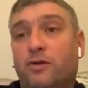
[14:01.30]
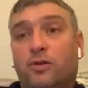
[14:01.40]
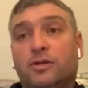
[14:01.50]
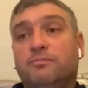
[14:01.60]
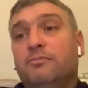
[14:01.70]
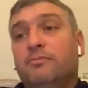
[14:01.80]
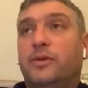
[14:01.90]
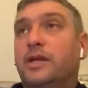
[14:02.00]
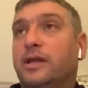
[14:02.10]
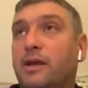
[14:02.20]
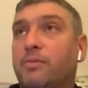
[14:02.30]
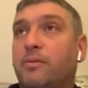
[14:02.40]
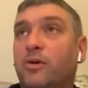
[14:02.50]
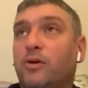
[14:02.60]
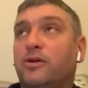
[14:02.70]
for Oldham. We didn't get
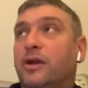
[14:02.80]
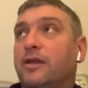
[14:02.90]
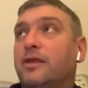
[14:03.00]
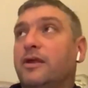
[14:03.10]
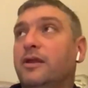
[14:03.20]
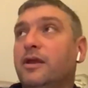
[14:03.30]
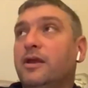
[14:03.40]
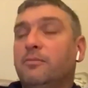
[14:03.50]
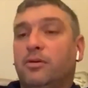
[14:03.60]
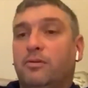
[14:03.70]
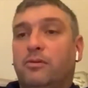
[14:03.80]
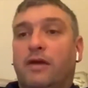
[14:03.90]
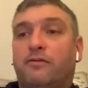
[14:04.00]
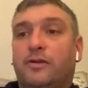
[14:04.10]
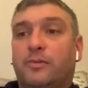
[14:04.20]
promoted or anything, but
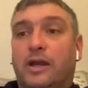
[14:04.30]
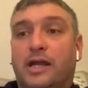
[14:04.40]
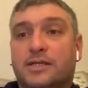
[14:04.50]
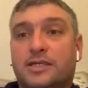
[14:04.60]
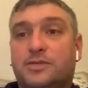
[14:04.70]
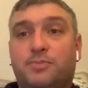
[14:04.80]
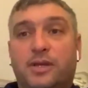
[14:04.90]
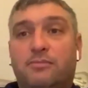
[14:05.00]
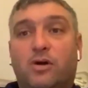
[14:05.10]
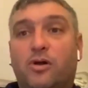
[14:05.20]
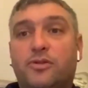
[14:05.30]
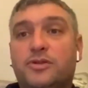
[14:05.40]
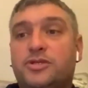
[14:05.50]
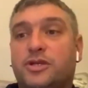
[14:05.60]
everywhere else he's been more than